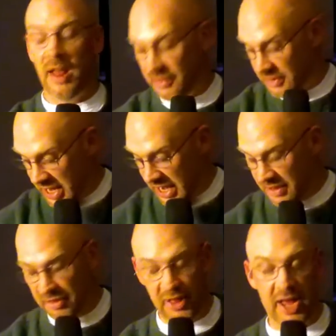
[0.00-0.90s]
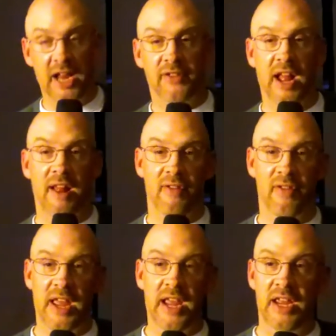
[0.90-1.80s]
They think that
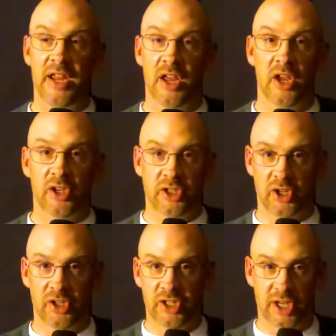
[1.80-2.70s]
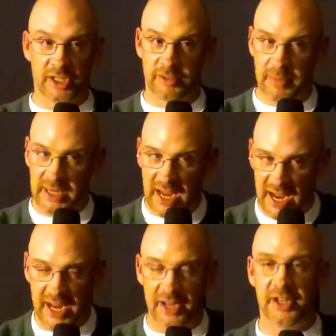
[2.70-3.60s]
they should just be
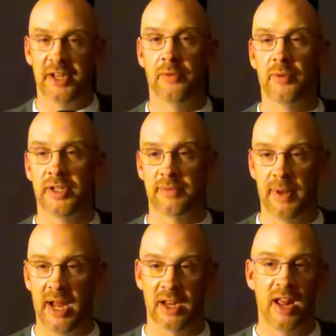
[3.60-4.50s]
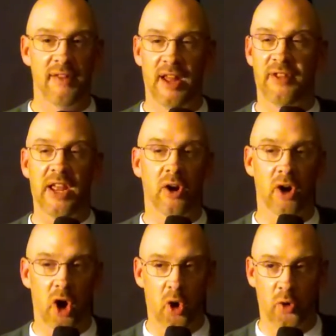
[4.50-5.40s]
handed respect, that they are
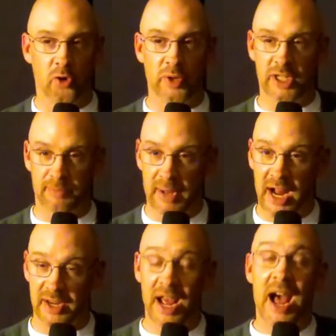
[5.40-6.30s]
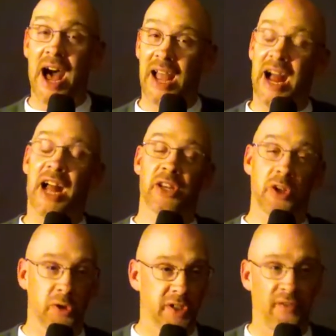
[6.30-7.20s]
owed respect. I got
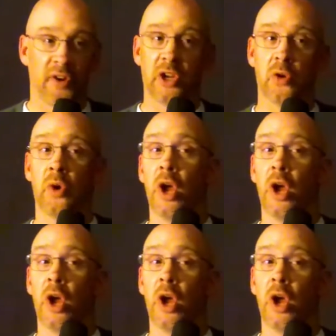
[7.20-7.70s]
news for you.